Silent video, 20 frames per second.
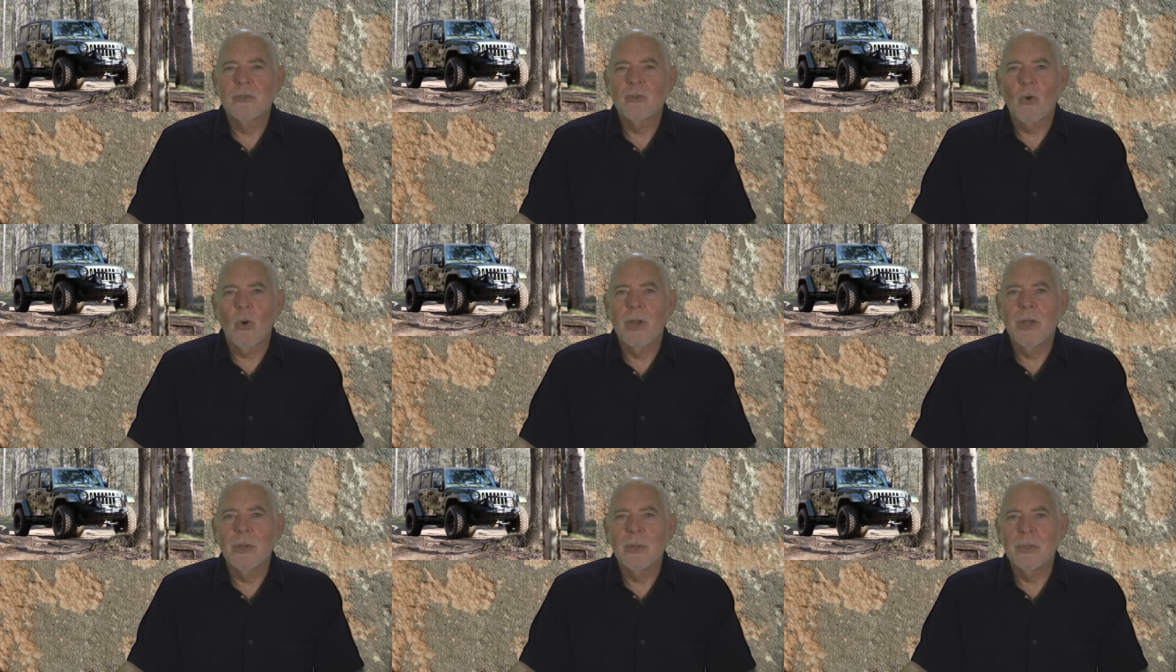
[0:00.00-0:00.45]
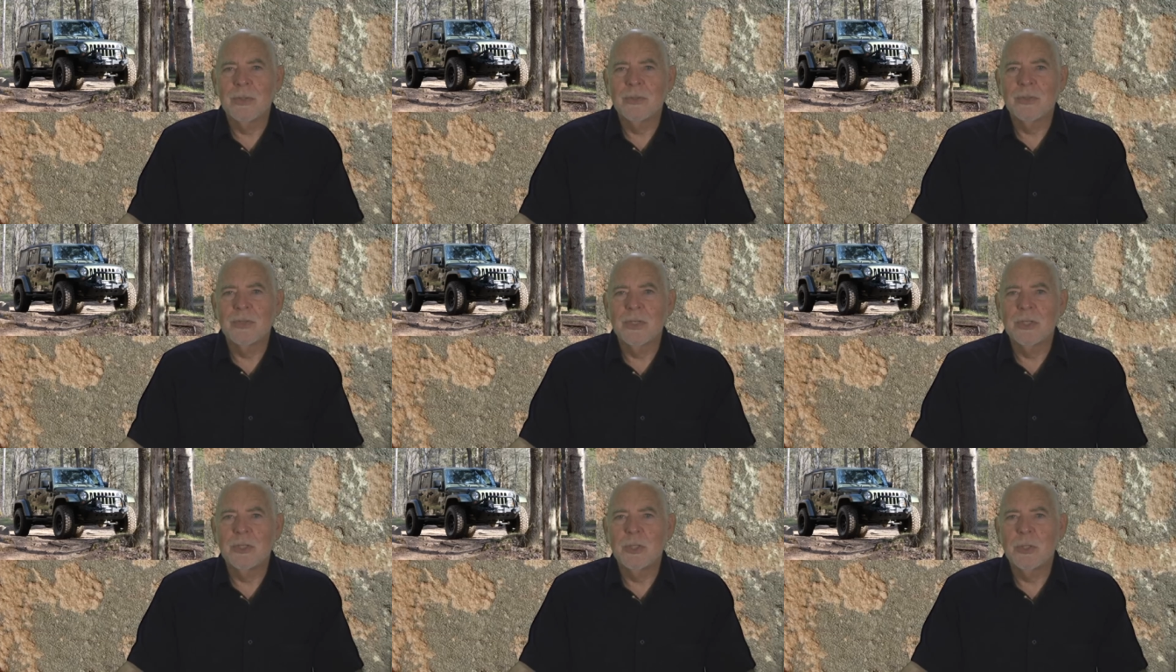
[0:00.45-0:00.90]

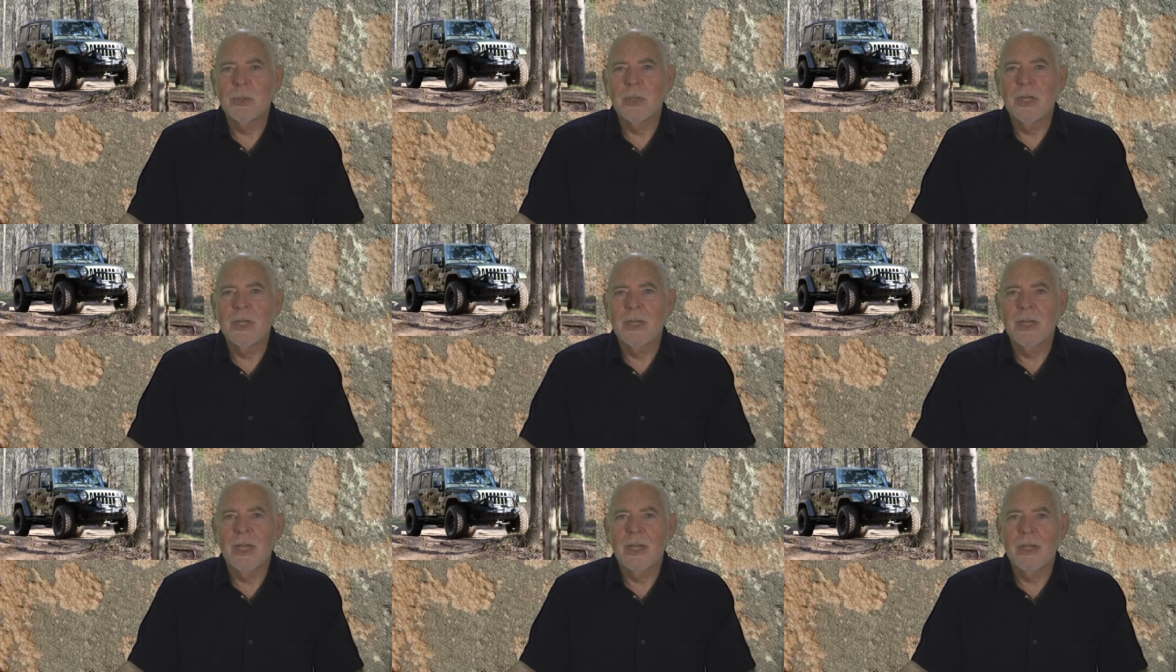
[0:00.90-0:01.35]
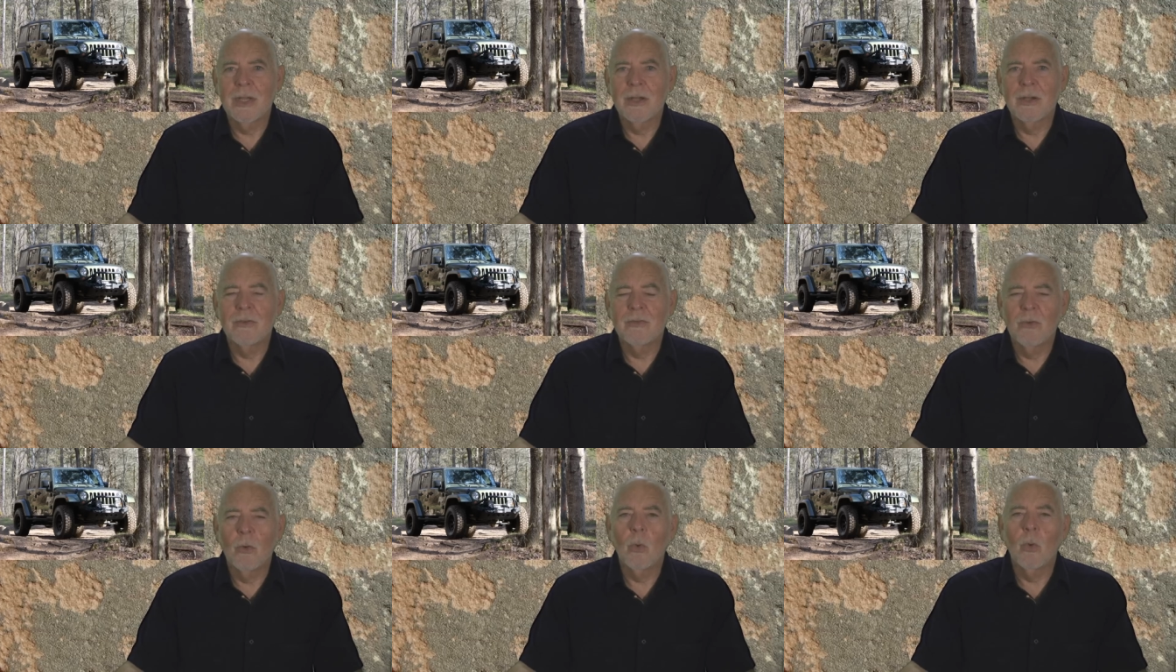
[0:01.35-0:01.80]
trails that you can take
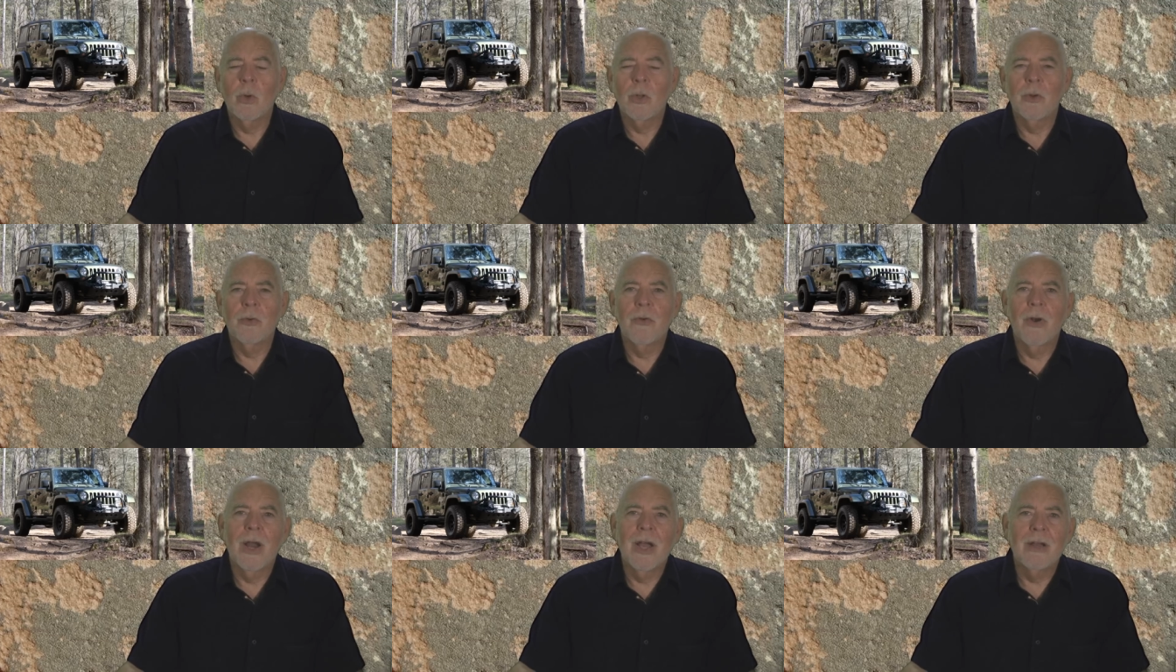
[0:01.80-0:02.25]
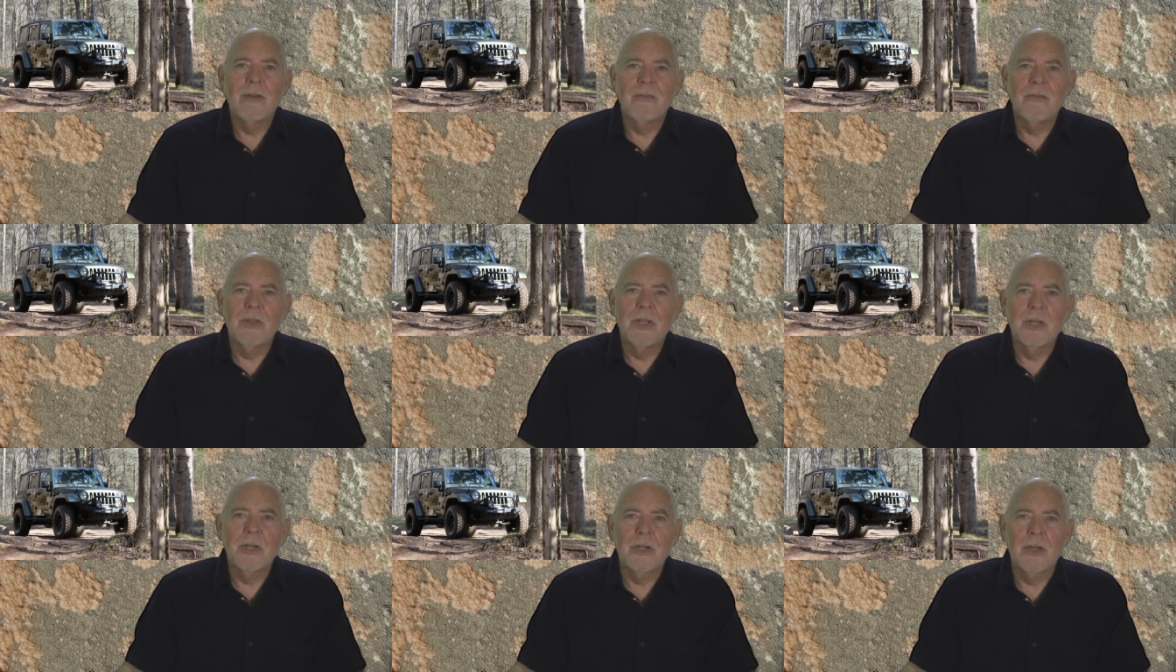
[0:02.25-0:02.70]
a four wheel
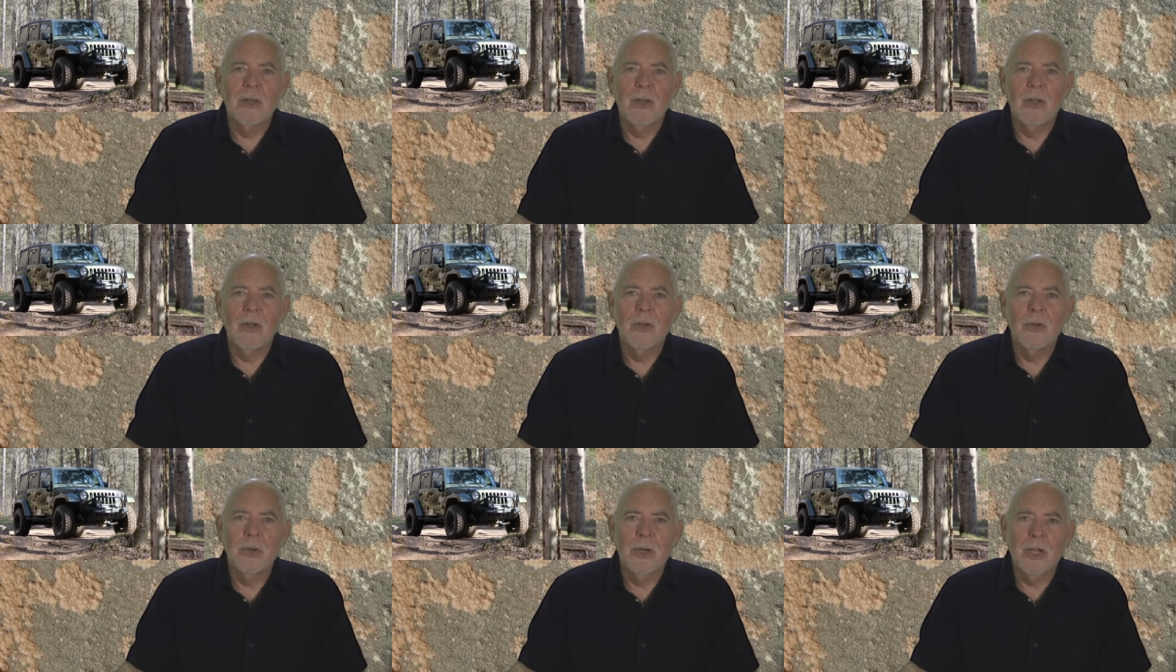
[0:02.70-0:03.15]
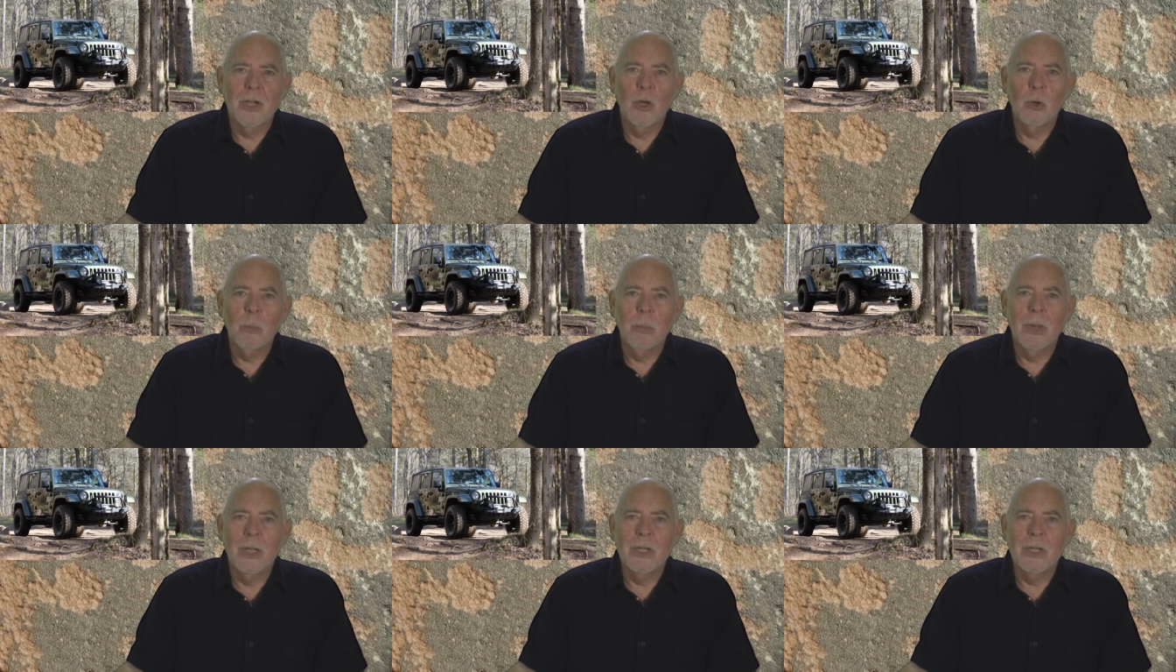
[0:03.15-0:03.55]
drive vehicle on and go